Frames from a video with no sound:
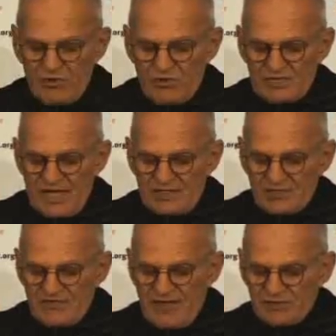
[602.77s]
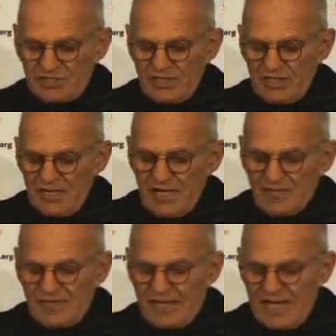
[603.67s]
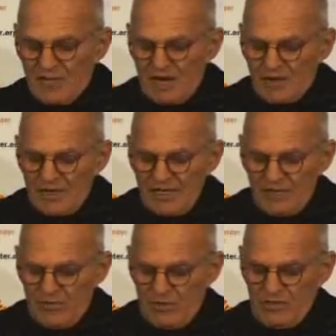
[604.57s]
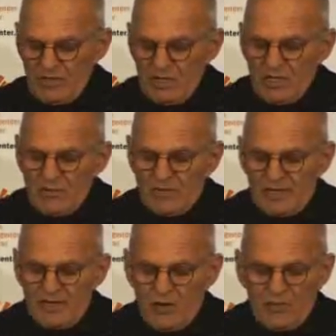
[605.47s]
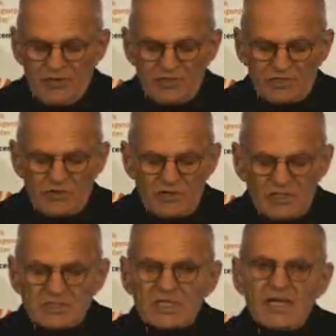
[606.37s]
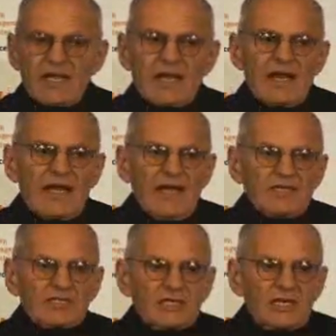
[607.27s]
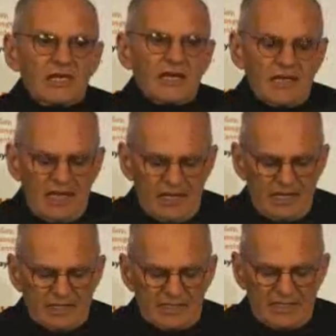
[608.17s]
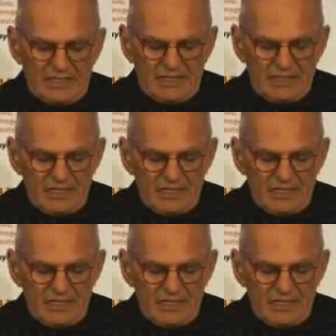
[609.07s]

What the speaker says: Dr. Fauci, became our hero when he opened the doors at NIH and let us in.